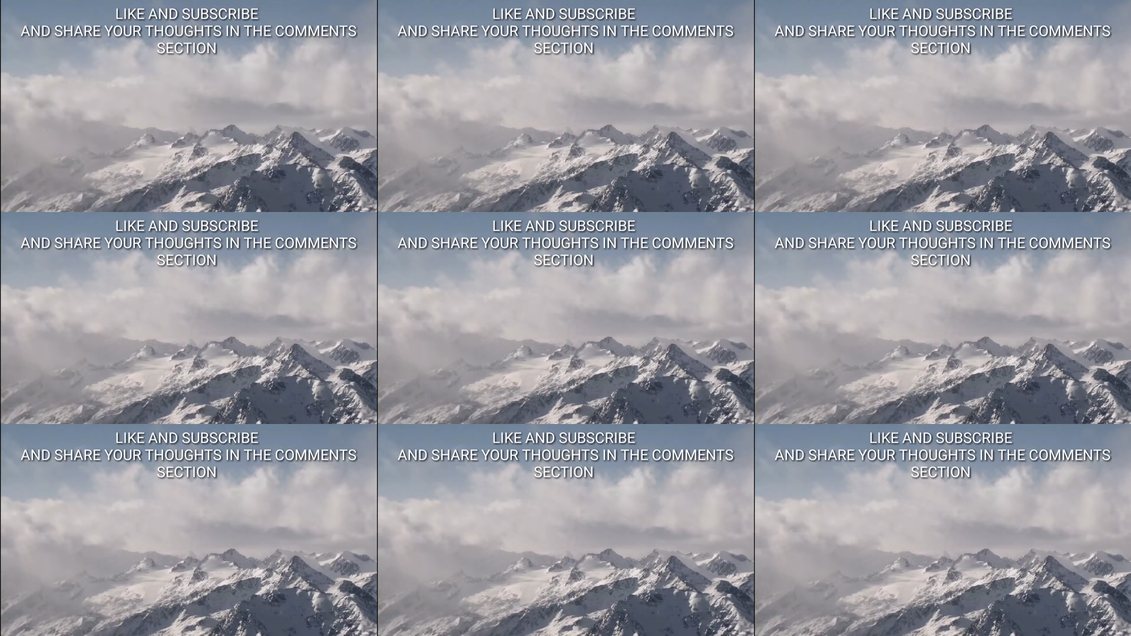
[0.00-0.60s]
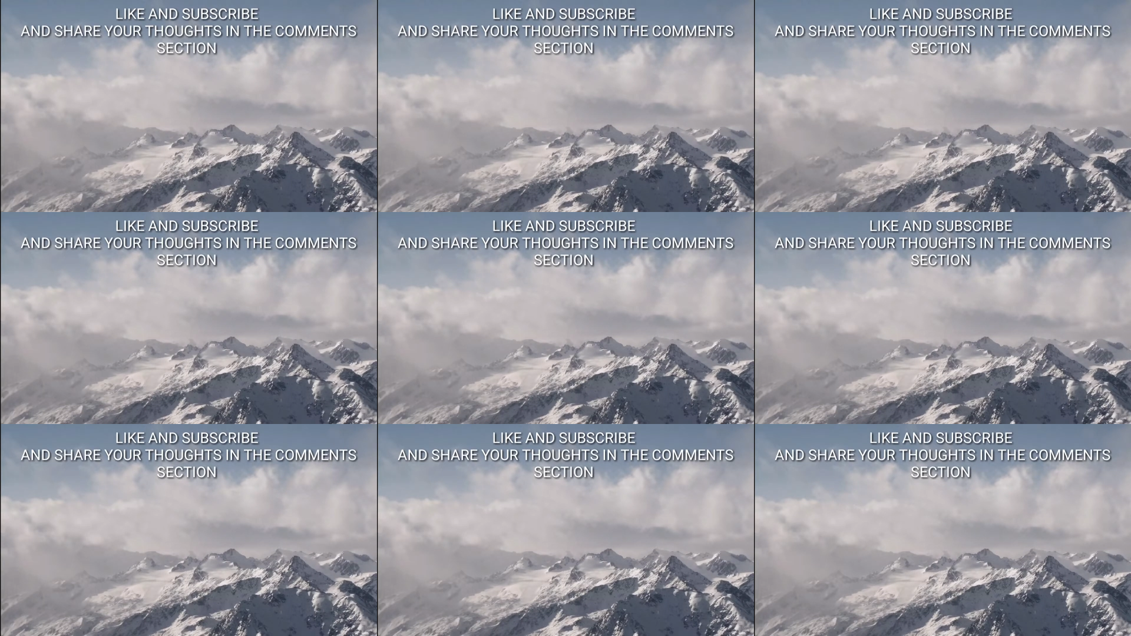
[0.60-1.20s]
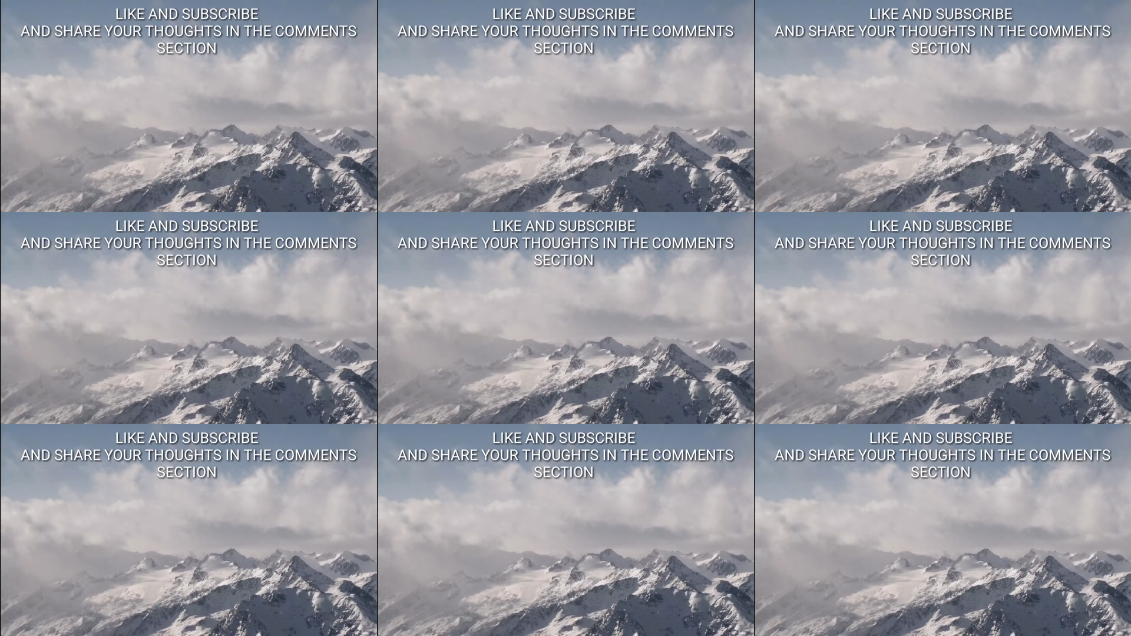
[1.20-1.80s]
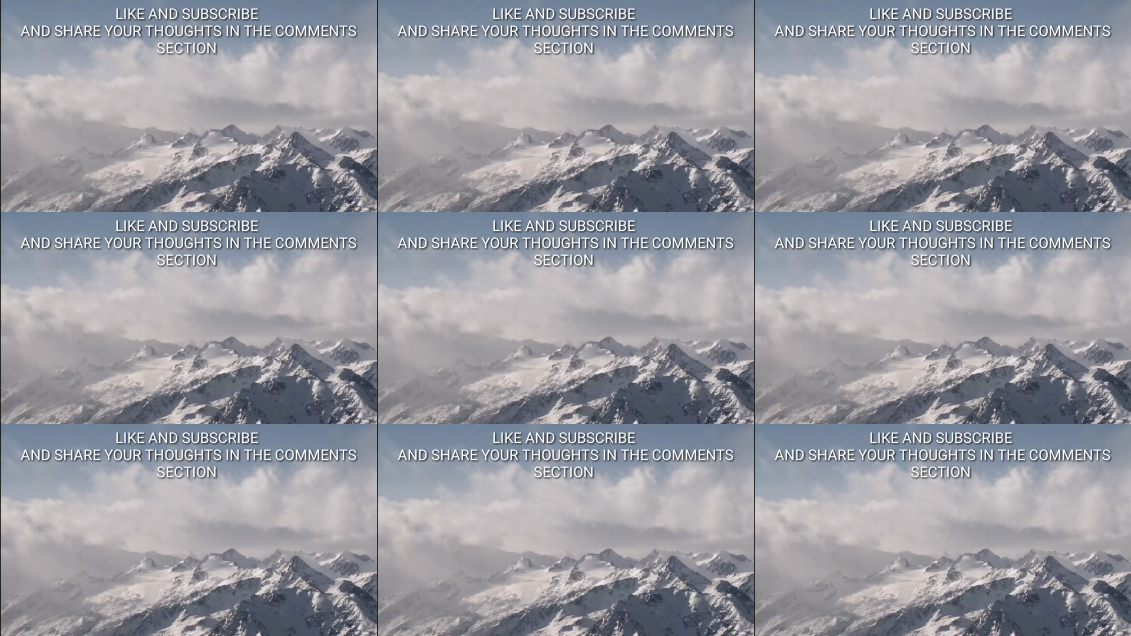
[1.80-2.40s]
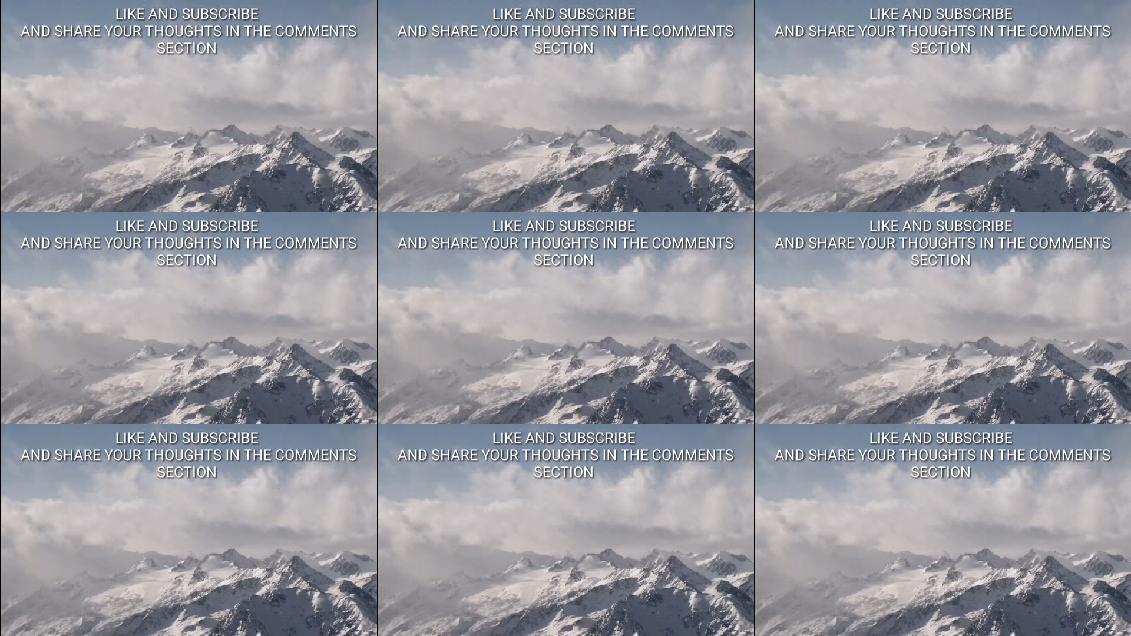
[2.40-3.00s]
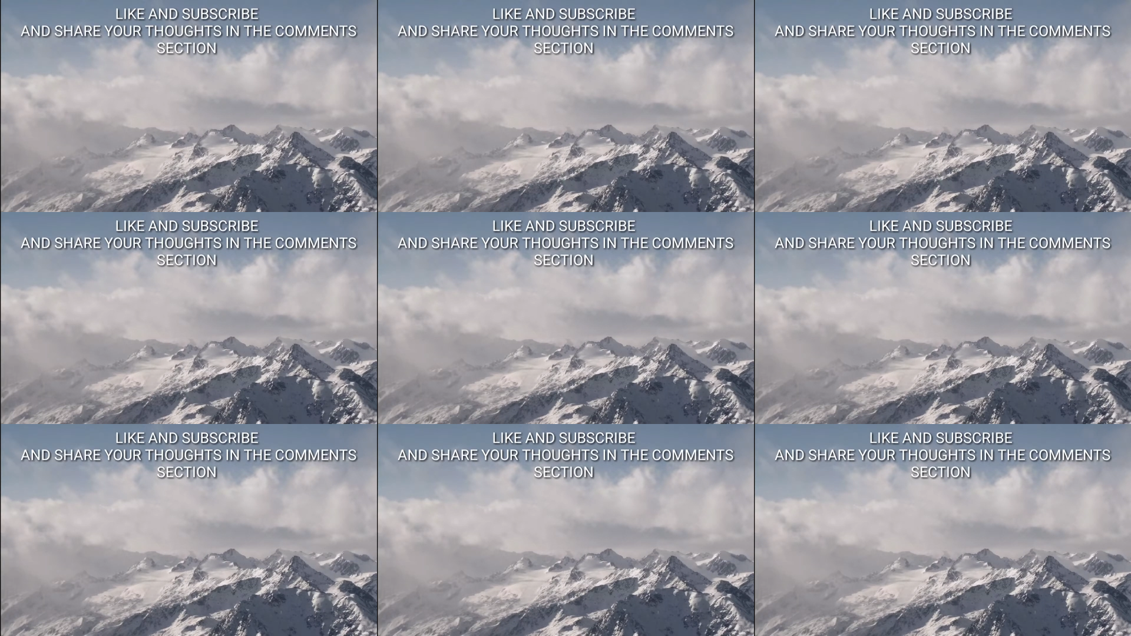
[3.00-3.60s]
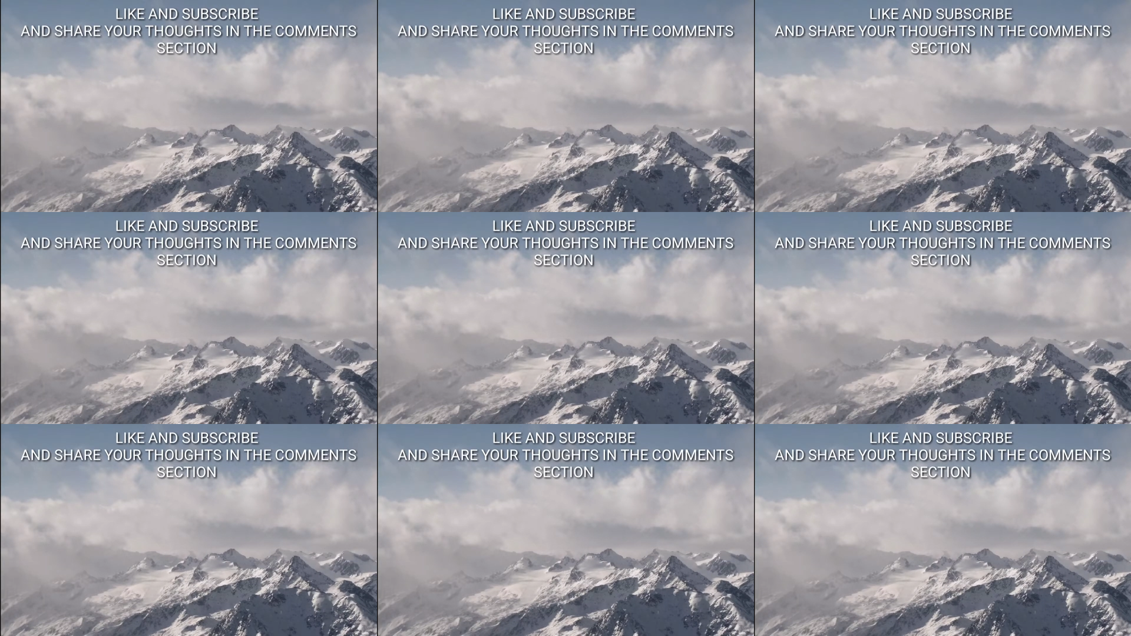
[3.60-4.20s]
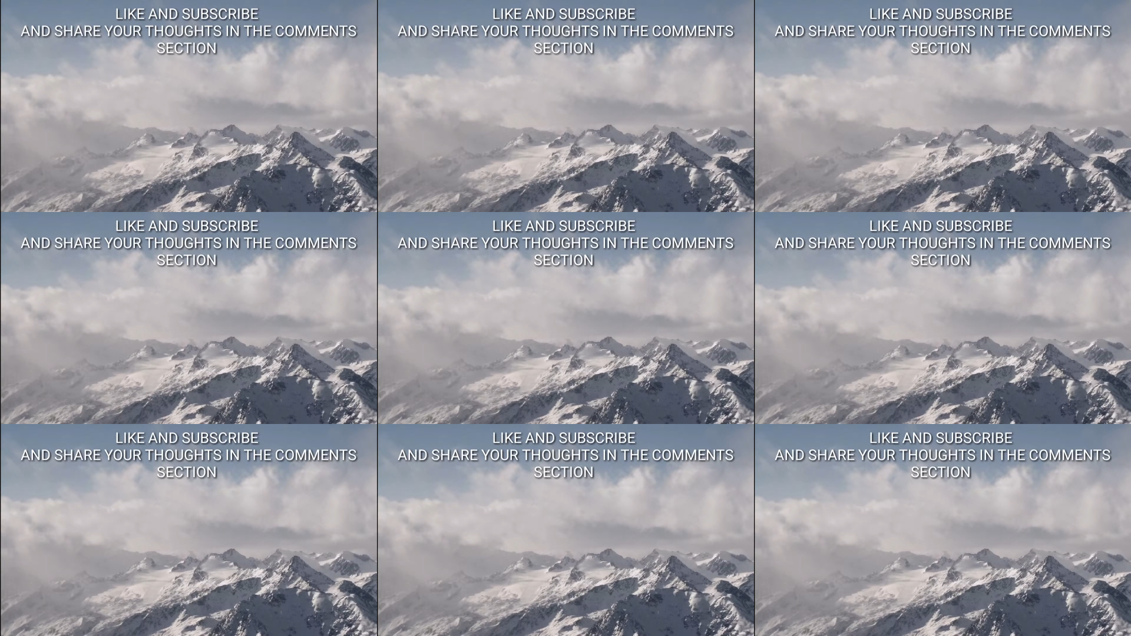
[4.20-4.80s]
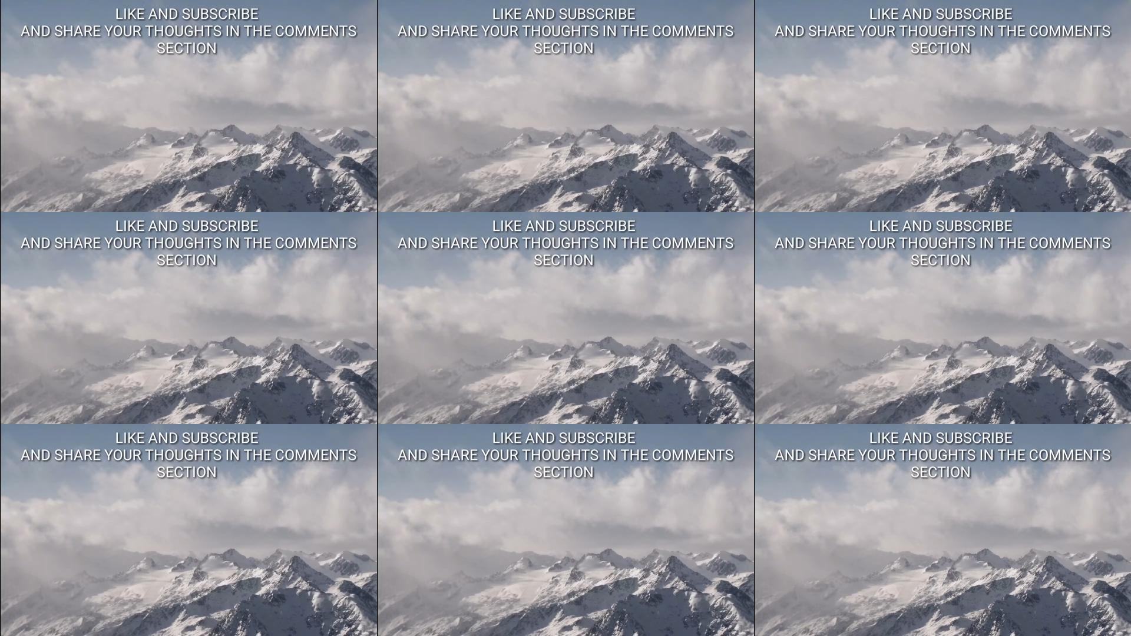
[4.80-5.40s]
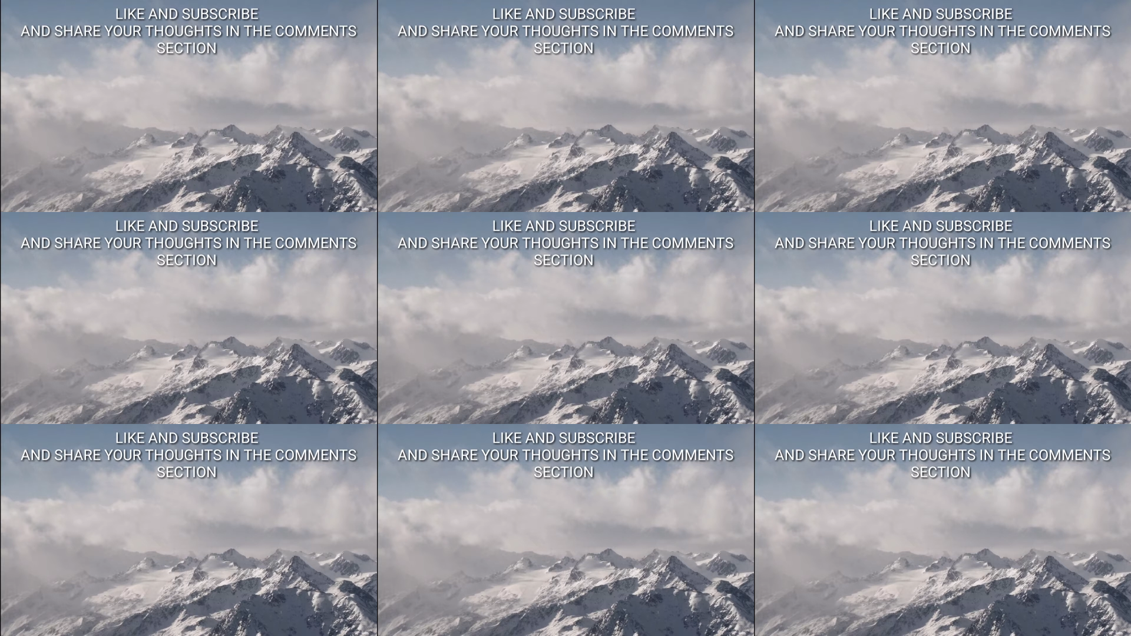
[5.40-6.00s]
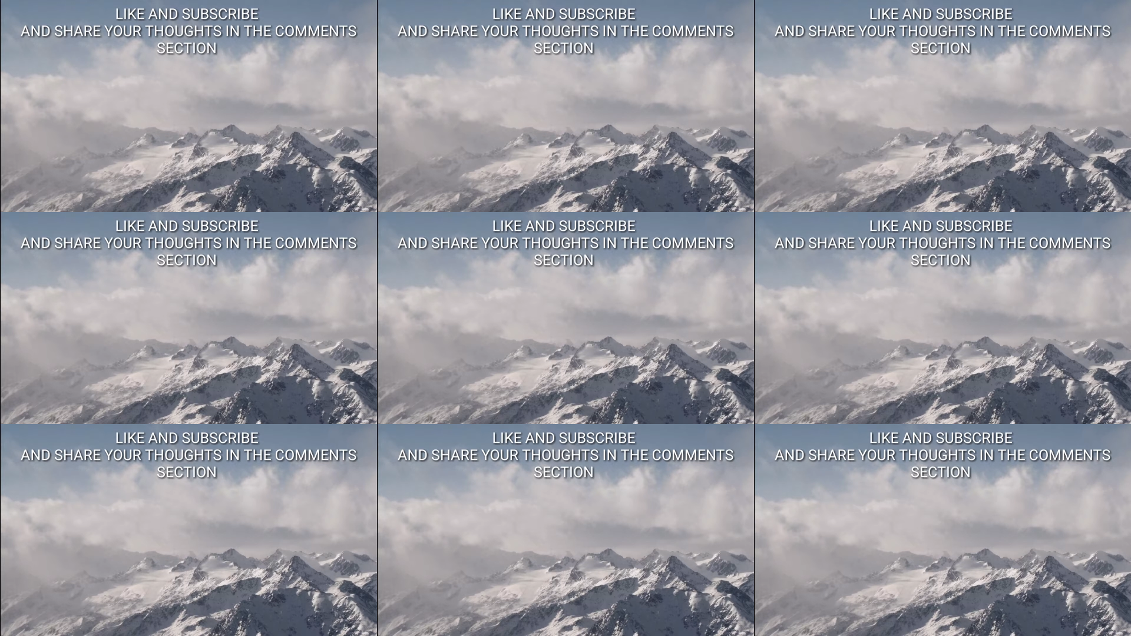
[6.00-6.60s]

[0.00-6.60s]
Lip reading: No face is visible, so there are no lips to read.